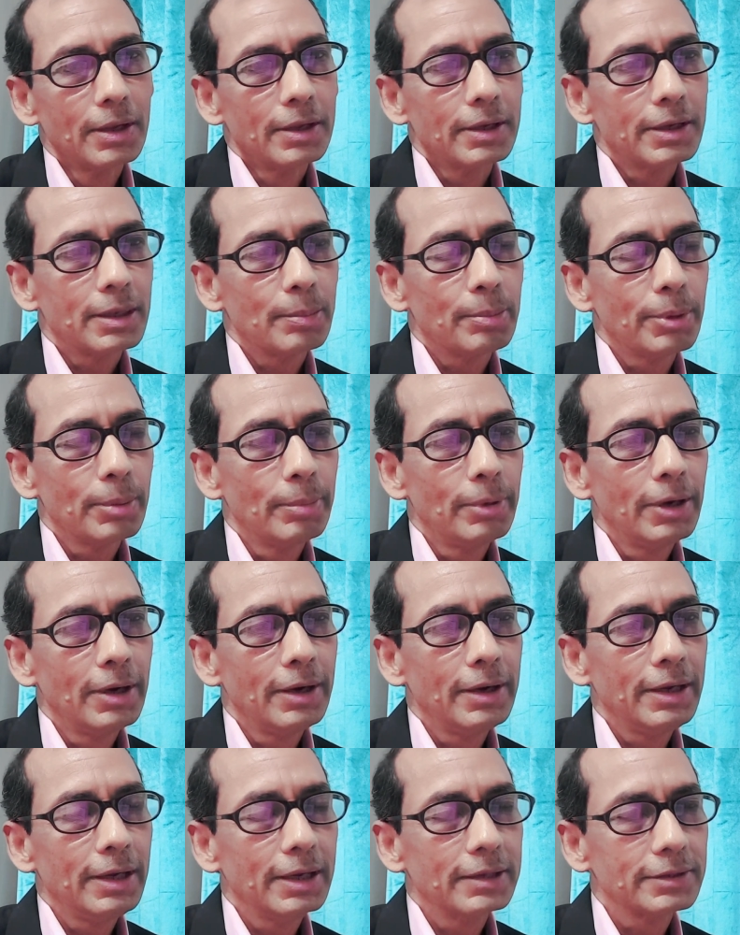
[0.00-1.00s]

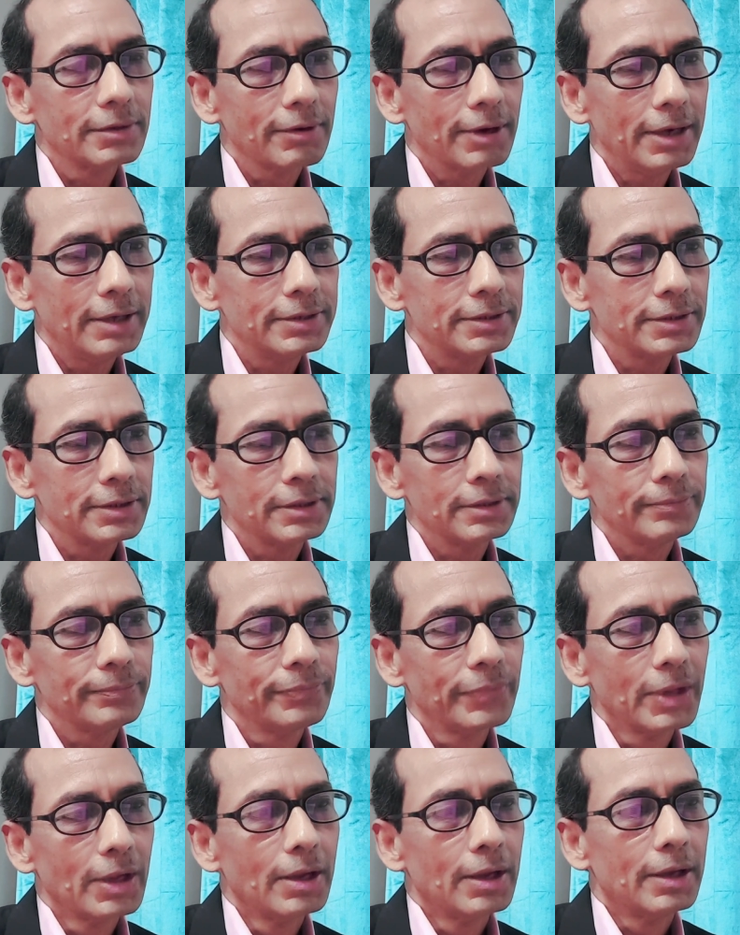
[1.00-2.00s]
capability as a writer,
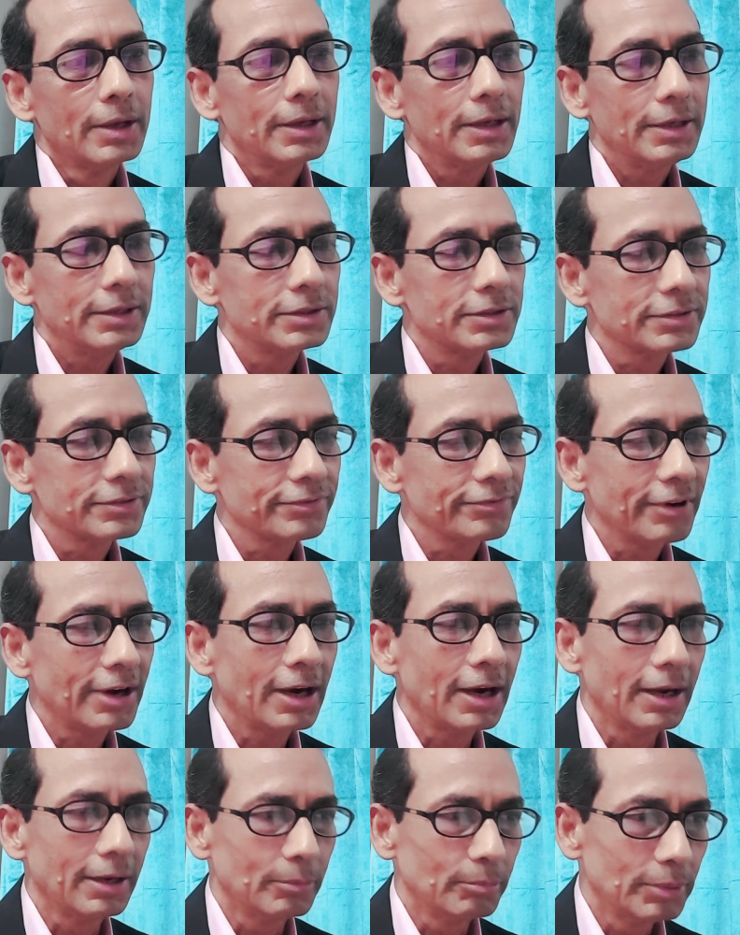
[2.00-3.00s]
it's
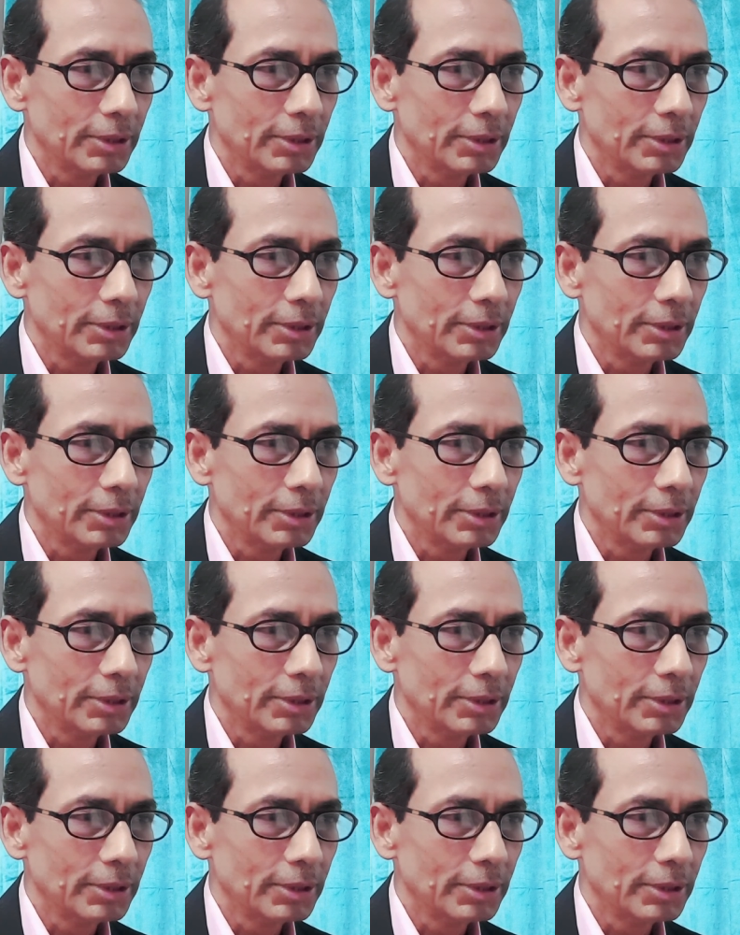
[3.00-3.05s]
fine.